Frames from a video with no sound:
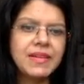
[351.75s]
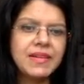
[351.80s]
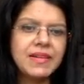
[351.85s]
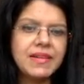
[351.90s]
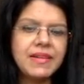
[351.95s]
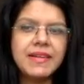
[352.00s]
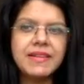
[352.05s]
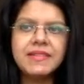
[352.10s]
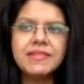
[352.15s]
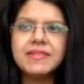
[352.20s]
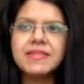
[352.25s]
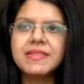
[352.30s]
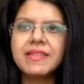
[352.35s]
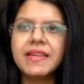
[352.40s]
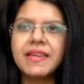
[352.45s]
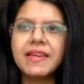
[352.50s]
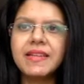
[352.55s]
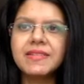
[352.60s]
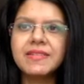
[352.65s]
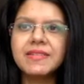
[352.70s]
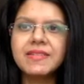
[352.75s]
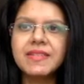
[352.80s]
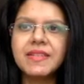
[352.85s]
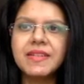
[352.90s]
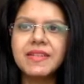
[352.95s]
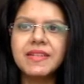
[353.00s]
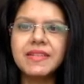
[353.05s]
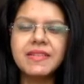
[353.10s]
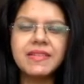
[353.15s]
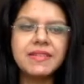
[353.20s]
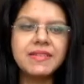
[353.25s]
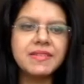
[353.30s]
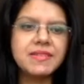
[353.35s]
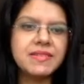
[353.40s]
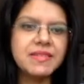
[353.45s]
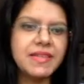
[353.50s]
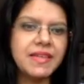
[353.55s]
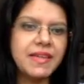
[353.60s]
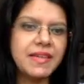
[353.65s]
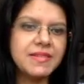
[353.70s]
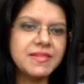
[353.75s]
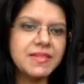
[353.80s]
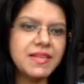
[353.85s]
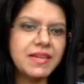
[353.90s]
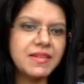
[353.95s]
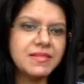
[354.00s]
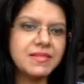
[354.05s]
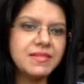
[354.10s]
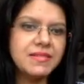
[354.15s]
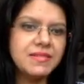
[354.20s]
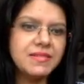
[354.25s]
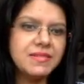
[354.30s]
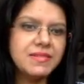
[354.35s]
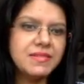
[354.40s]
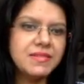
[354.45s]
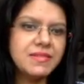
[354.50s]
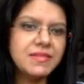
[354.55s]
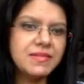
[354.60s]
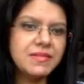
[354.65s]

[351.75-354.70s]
this x-axis.